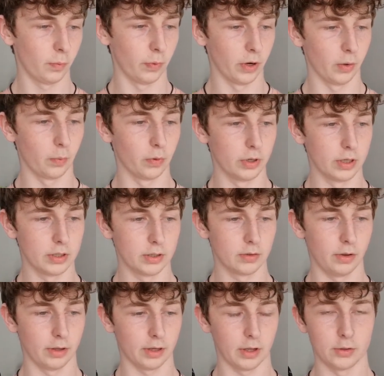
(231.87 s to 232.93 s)
when I wanted
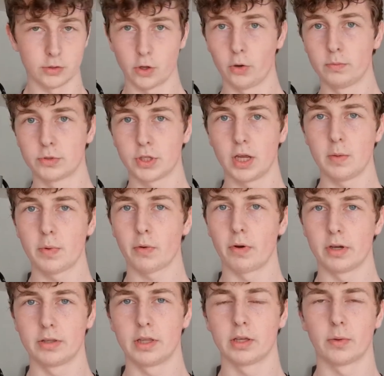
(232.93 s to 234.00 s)
like a dome shape
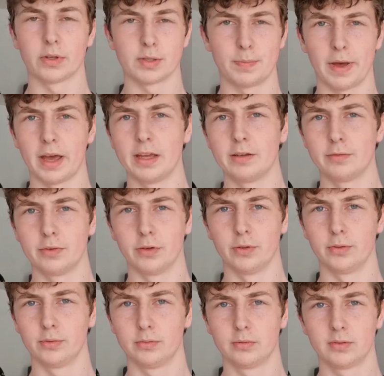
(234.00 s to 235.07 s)
or anything, you had to pay
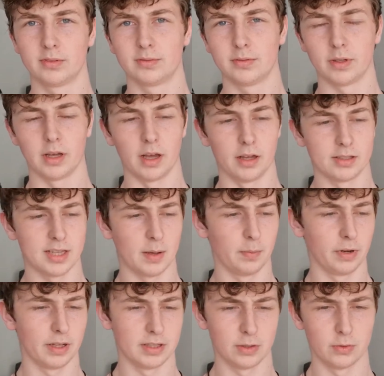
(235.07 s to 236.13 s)
for
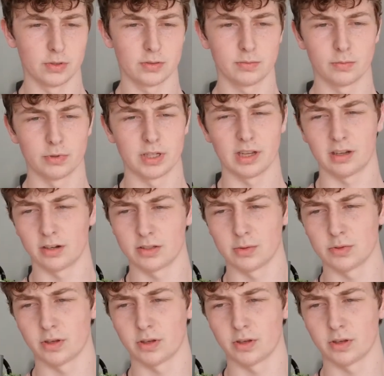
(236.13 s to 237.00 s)
template, and it was ridiculous.